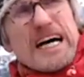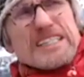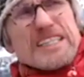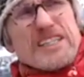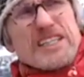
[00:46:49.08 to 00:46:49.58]

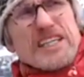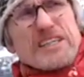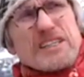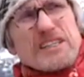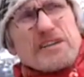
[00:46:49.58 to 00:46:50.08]
and I think
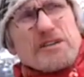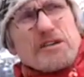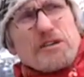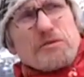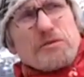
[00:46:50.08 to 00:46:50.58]

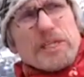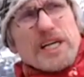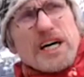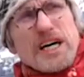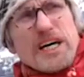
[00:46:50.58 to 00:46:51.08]
we
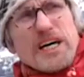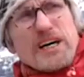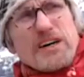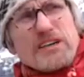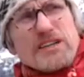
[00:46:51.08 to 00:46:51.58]

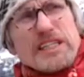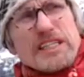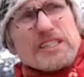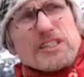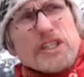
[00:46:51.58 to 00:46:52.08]
are
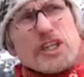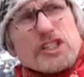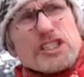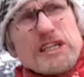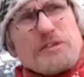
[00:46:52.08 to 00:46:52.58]
in
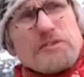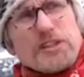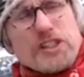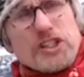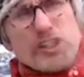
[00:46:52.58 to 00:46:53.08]
such
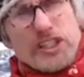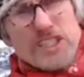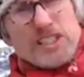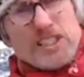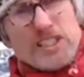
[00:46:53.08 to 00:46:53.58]
different
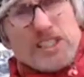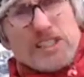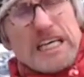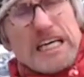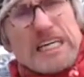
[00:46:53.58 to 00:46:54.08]
conditions
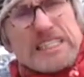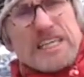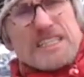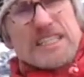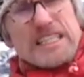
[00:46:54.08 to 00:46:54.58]

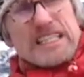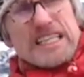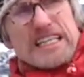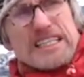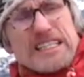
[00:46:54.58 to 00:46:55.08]
and I
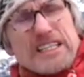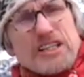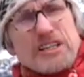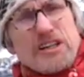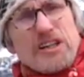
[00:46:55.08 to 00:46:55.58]
think that
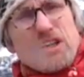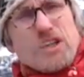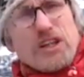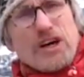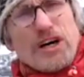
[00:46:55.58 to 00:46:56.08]

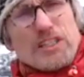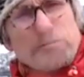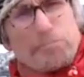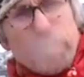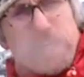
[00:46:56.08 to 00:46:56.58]

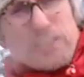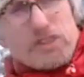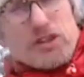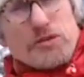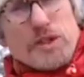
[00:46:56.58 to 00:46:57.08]
large
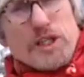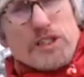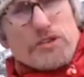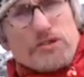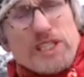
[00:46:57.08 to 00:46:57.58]
parts of the
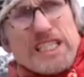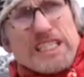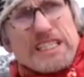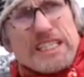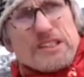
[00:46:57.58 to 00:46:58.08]
world really
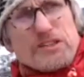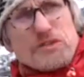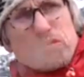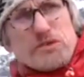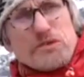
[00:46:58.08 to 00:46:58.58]
need
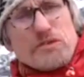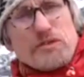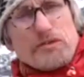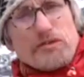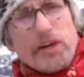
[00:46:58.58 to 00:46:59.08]

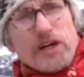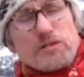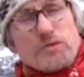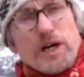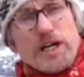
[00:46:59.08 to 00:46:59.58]
to
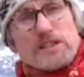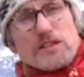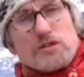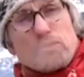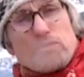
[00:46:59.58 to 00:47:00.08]
find
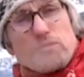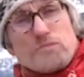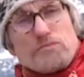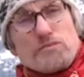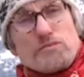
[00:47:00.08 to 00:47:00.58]
ways to